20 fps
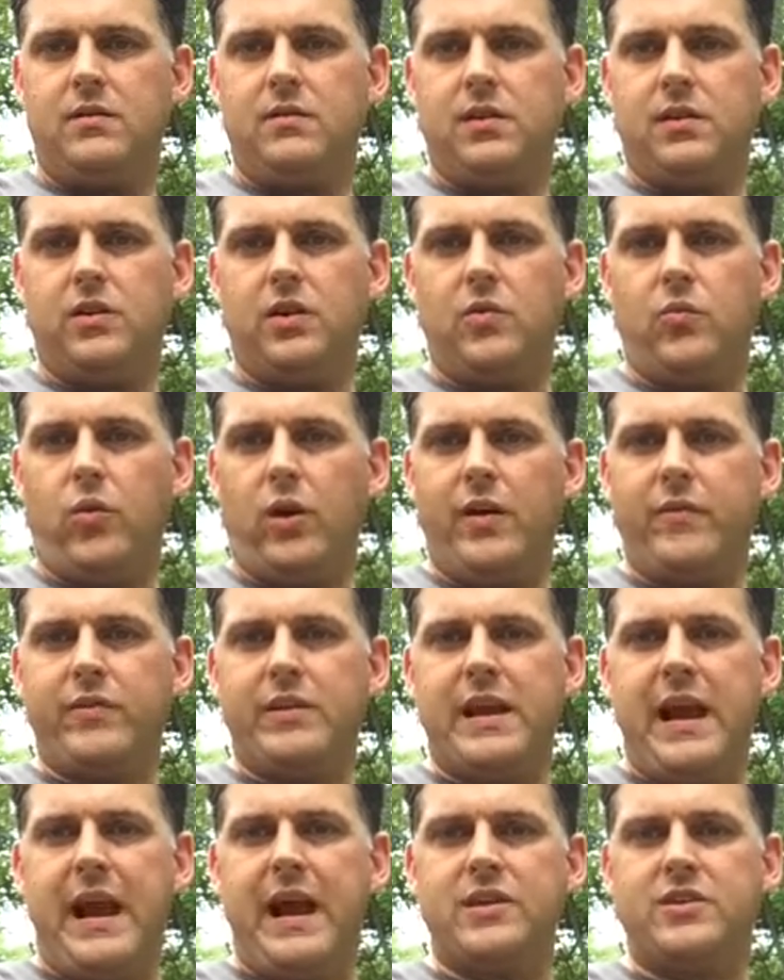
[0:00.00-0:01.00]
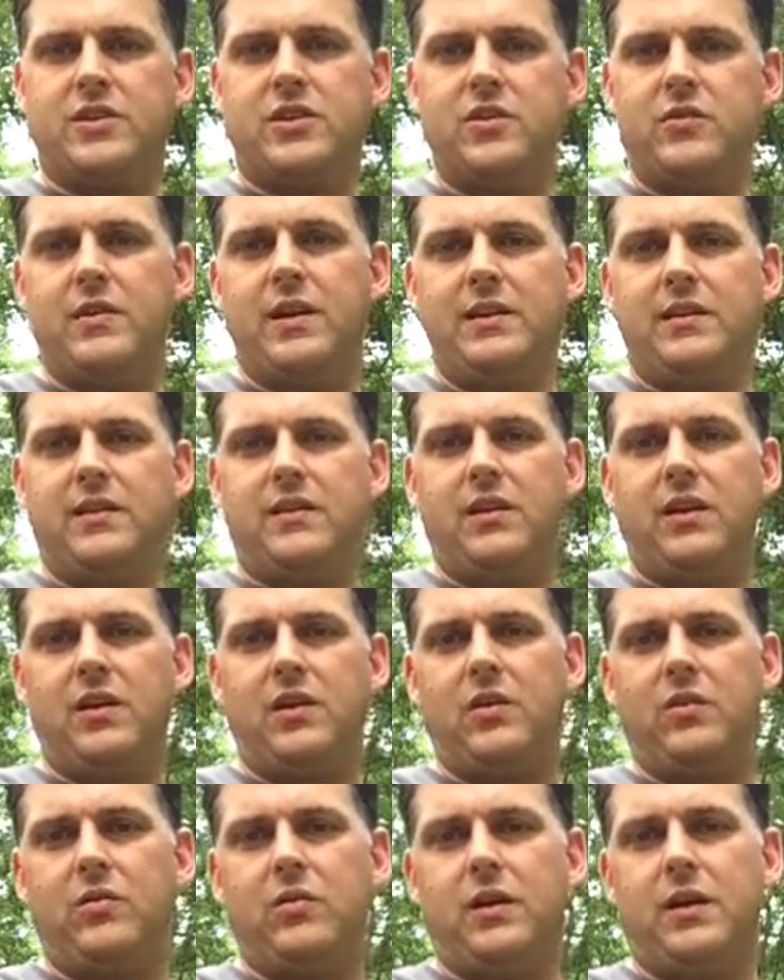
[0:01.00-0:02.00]
to do whatever task you need to
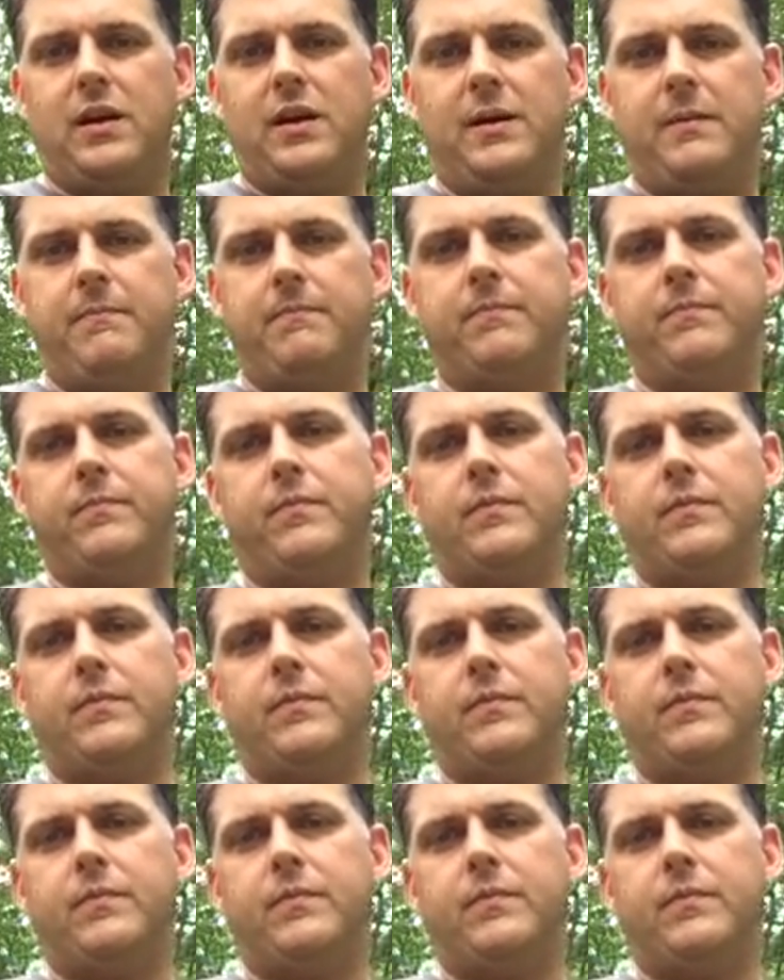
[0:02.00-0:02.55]
do. I've